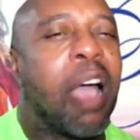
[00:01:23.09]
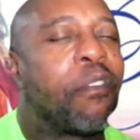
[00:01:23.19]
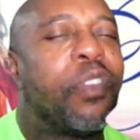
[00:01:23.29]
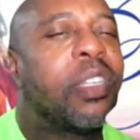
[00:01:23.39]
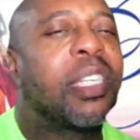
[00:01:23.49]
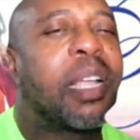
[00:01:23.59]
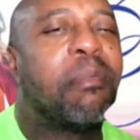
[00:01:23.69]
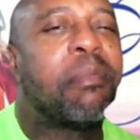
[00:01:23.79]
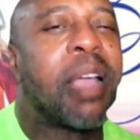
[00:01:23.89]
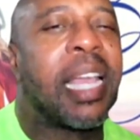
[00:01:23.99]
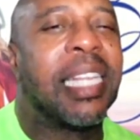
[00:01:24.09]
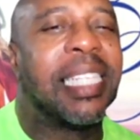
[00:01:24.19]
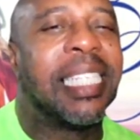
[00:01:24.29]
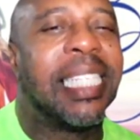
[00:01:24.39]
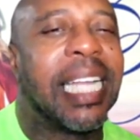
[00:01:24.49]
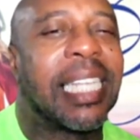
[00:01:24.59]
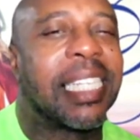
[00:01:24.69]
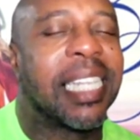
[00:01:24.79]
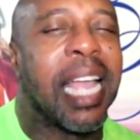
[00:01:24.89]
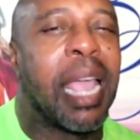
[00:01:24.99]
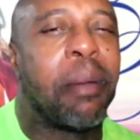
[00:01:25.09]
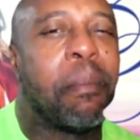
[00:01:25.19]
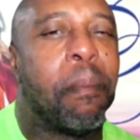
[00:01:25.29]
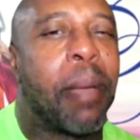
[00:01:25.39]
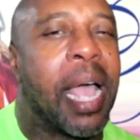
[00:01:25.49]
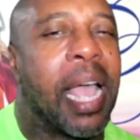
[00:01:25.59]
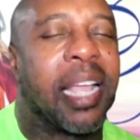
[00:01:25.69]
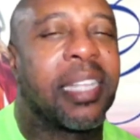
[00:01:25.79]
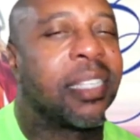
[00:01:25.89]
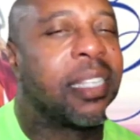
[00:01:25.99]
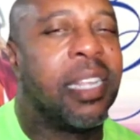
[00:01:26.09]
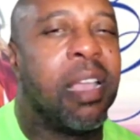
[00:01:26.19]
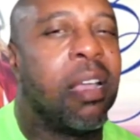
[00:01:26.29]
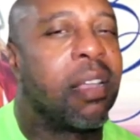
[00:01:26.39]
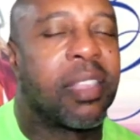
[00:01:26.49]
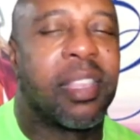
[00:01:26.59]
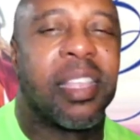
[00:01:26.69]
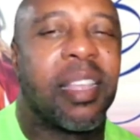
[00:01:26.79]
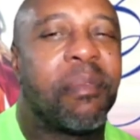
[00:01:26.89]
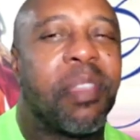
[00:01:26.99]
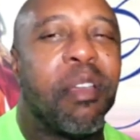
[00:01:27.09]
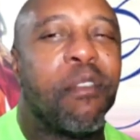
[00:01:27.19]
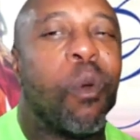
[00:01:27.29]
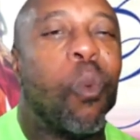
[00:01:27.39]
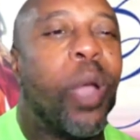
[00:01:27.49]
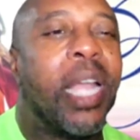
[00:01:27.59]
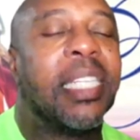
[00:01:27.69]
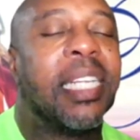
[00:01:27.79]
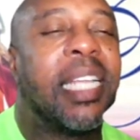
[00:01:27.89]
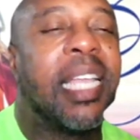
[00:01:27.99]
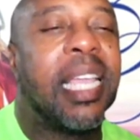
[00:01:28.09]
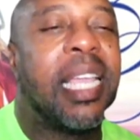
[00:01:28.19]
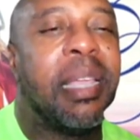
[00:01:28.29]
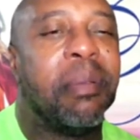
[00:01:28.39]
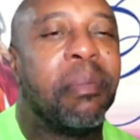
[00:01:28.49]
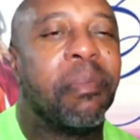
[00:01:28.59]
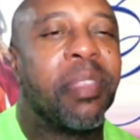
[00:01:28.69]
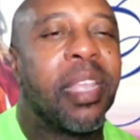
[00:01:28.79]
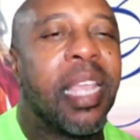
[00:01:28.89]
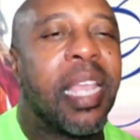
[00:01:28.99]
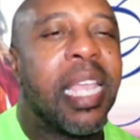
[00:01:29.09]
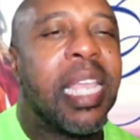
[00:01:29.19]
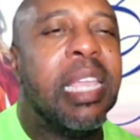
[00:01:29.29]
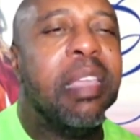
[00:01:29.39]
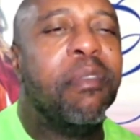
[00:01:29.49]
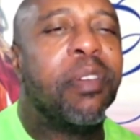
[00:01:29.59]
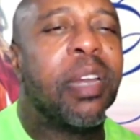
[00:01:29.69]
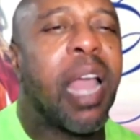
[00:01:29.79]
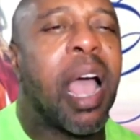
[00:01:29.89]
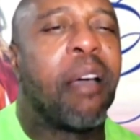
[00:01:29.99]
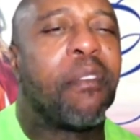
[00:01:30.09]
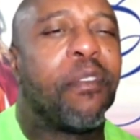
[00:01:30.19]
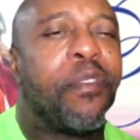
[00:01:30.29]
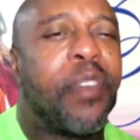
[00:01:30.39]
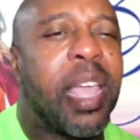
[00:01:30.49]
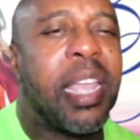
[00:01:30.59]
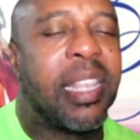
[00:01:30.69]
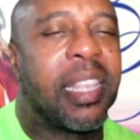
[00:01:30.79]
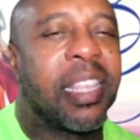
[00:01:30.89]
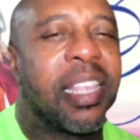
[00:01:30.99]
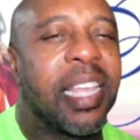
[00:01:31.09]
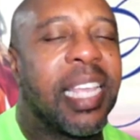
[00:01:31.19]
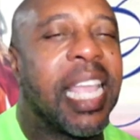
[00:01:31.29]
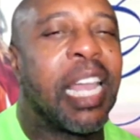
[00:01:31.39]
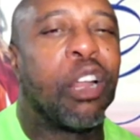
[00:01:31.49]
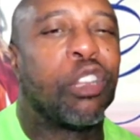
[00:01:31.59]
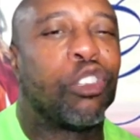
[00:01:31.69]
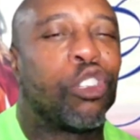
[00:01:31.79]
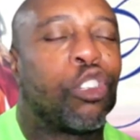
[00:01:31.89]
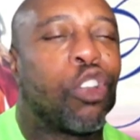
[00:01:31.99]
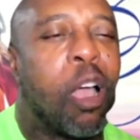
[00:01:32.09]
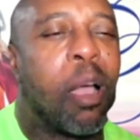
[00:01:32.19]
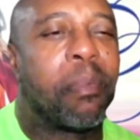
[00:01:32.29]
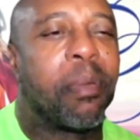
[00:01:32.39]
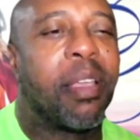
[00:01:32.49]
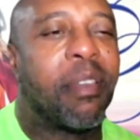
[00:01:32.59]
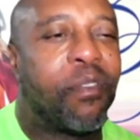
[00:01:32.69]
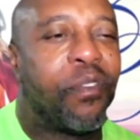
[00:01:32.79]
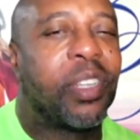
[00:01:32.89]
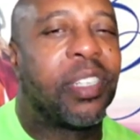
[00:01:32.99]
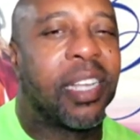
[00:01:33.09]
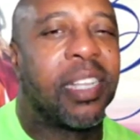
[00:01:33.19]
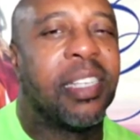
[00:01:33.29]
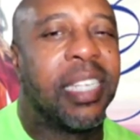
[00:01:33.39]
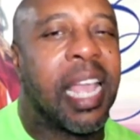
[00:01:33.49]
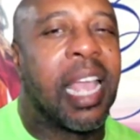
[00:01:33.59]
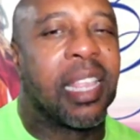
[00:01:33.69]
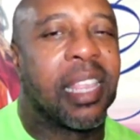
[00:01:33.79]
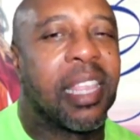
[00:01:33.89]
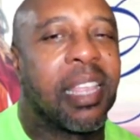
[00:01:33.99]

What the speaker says: Our physical man is destined back to the earth from whence it came. Even our faith cannot stop physical death.